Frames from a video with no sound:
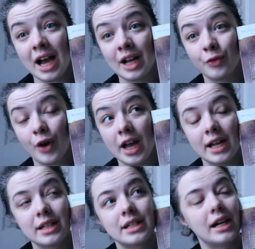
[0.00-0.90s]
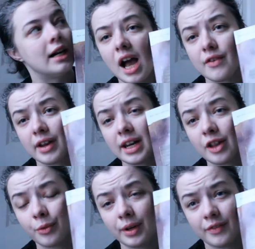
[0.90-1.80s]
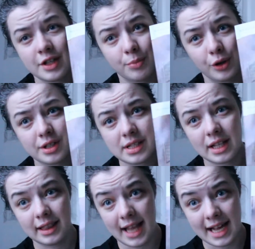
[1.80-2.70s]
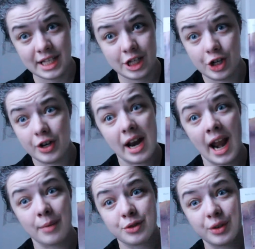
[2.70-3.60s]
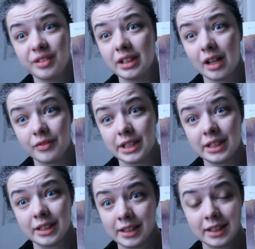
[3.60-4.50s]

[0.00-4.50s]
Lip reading: I read another one of his books last year and absolutely loved it.